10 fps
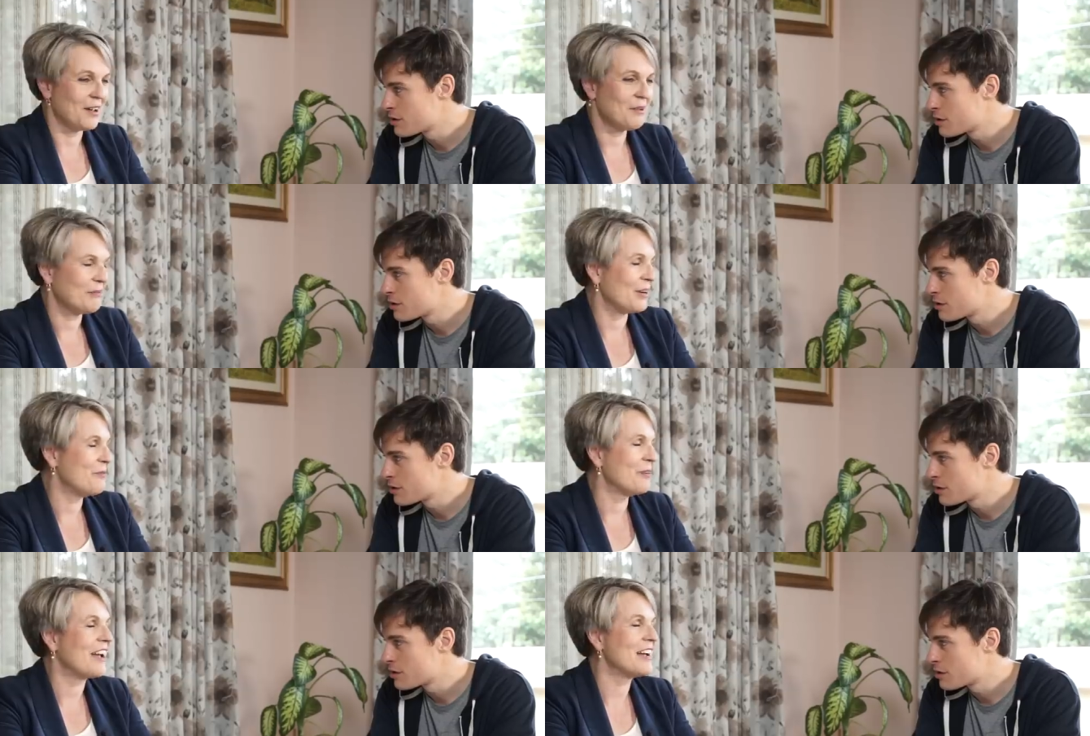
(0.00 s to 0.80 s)
Speaker 1: know. What do
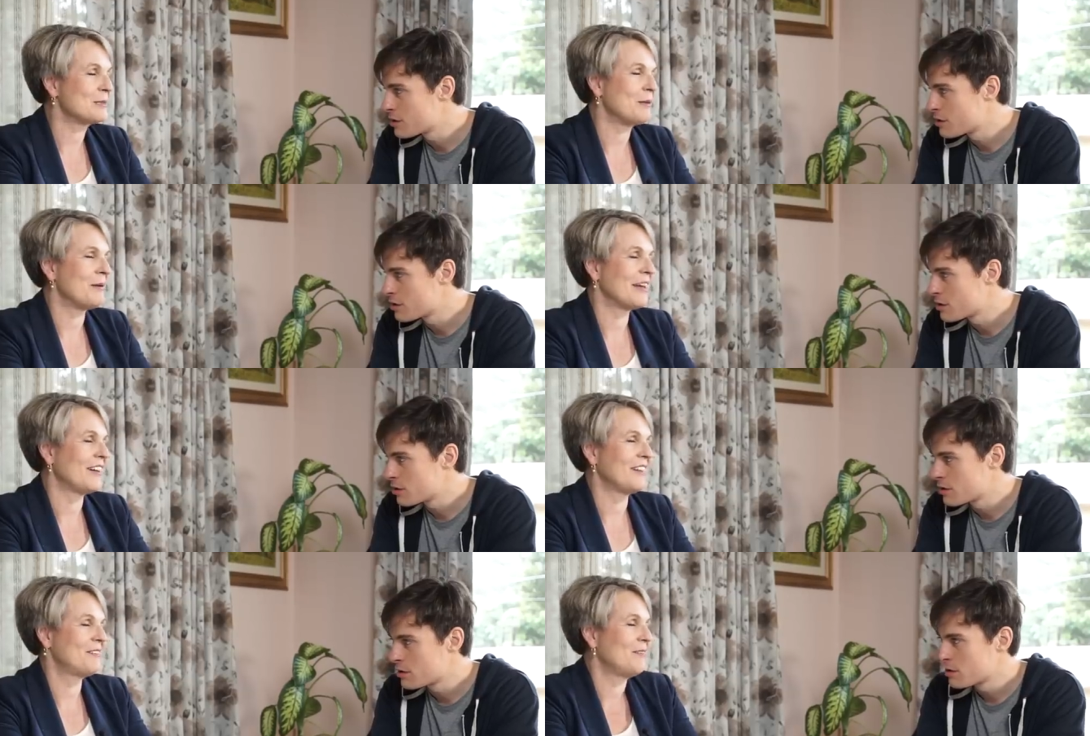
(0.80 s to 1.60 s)
you want to ask me about?
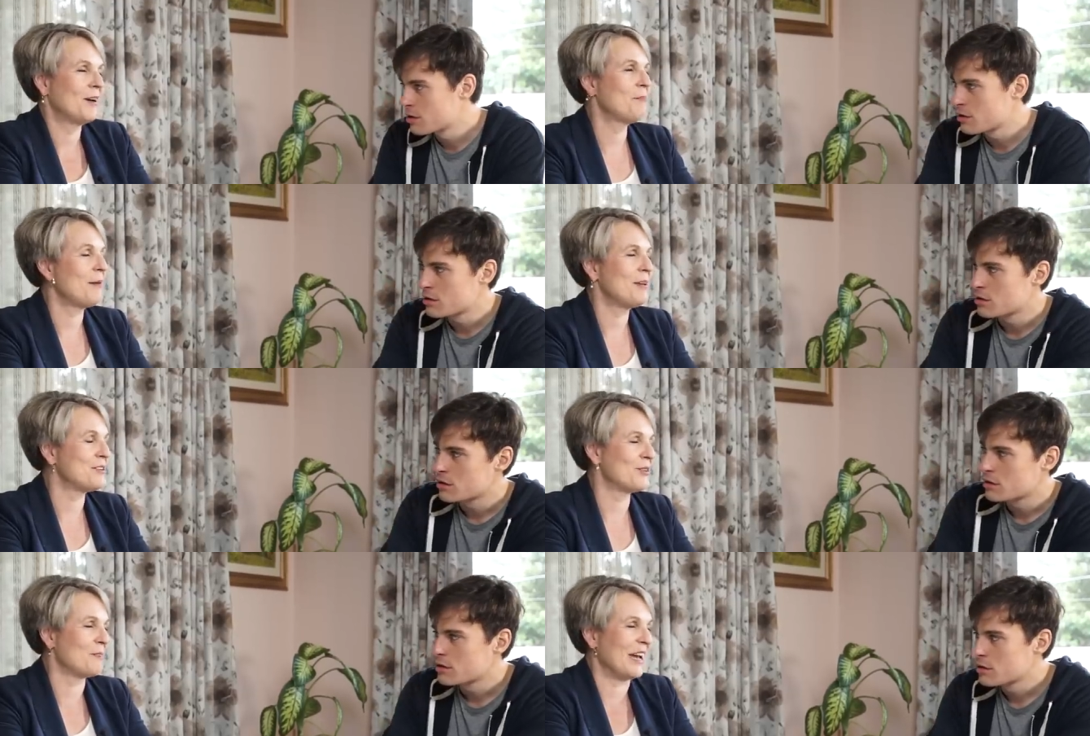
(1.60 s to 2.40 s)
i am happy to talk